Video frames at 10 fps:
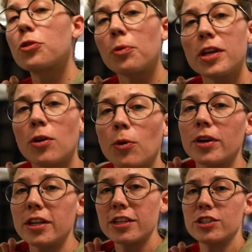three
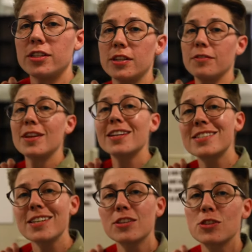core initiative
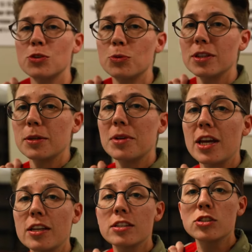that seeks to
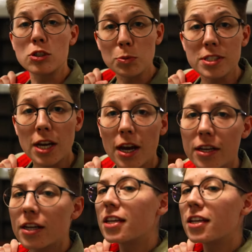eliminate suicide,